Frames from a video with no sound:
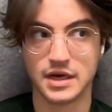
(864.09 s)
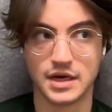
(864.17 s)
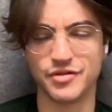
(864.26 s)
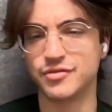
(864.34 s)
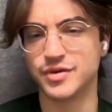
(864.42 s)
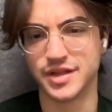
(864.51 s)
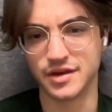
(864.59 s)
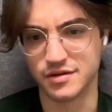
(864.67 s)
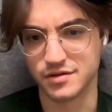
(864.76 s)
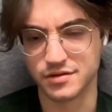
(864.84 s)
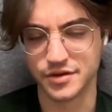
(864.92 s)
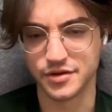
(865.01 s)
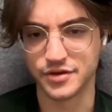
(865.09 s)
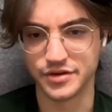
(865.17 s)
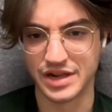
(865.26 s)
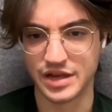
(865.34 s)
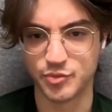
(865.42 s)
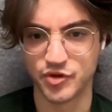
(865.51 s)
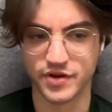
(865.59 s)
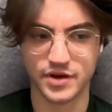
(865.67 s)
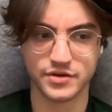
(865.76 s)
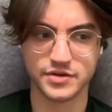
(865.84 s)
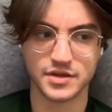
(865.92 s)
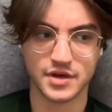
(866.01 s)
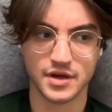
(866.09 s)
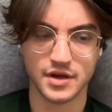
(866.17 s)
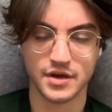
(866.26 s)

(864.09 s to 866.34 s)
I don't know what they are on the other cloud providers.